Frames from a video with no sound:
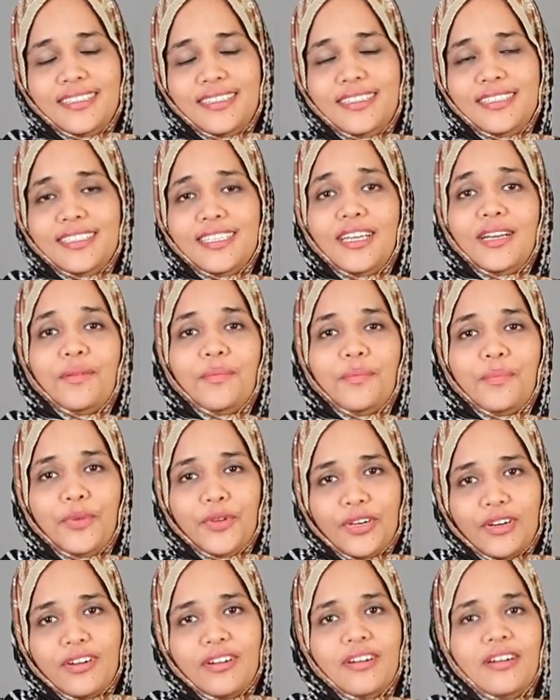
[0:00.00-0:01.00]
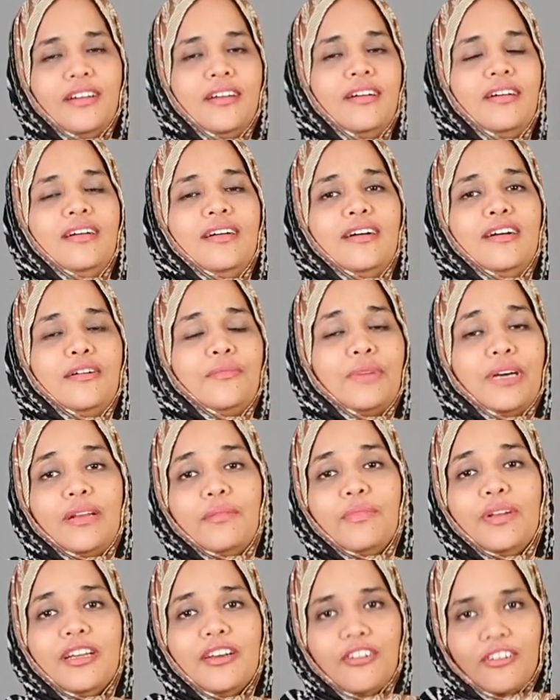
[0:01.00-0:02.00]
These are pure
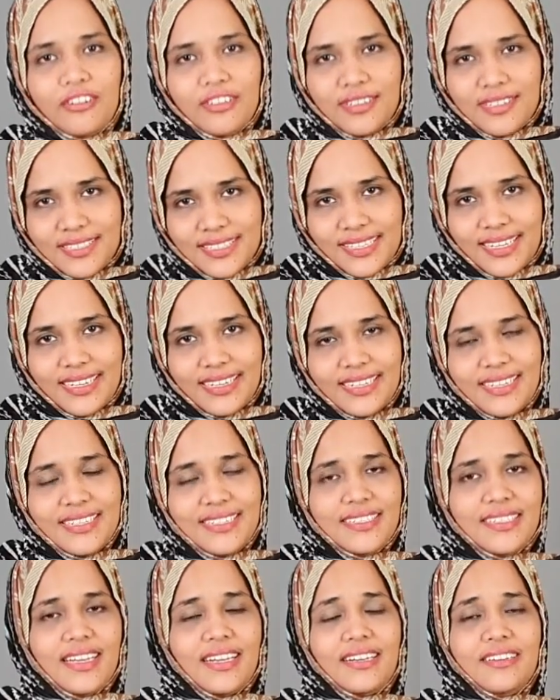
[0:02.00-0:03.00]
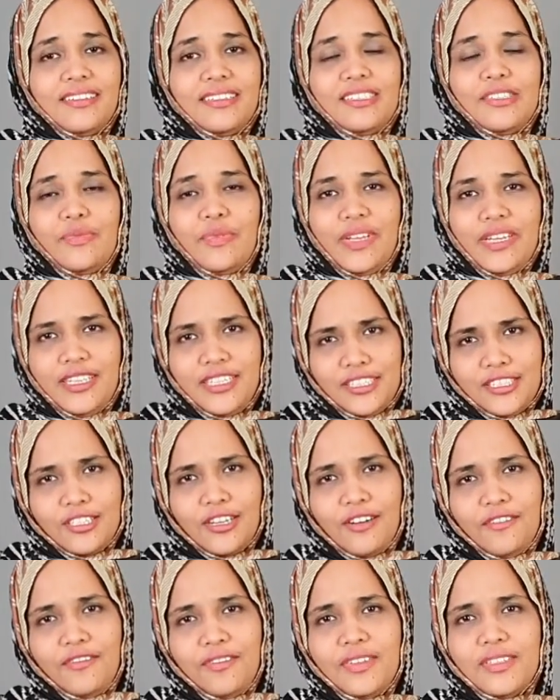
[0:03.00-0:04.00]
malmal cotton saris and it's very
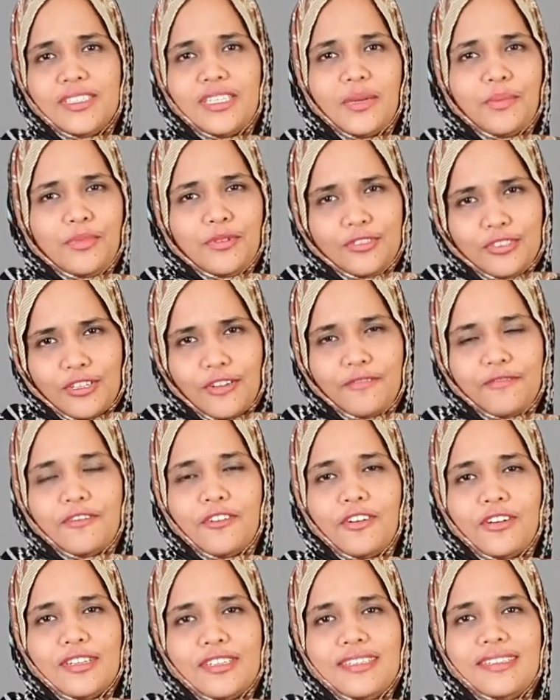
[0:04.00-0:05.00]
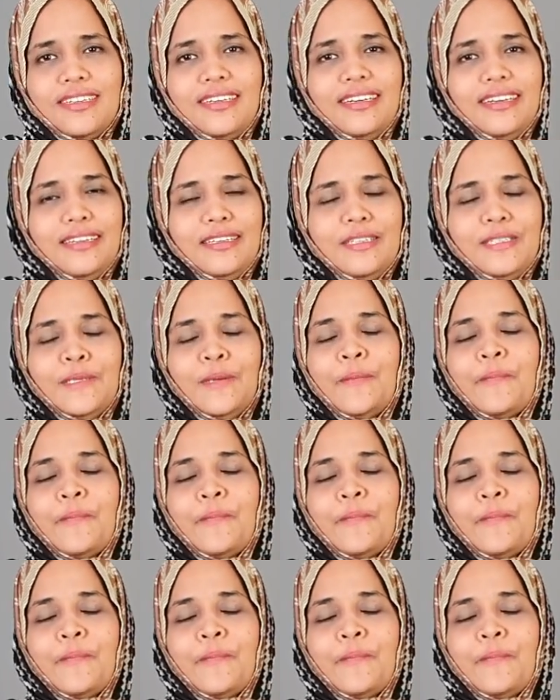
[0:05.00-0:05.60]
soft, Jaipur soft cotton saris,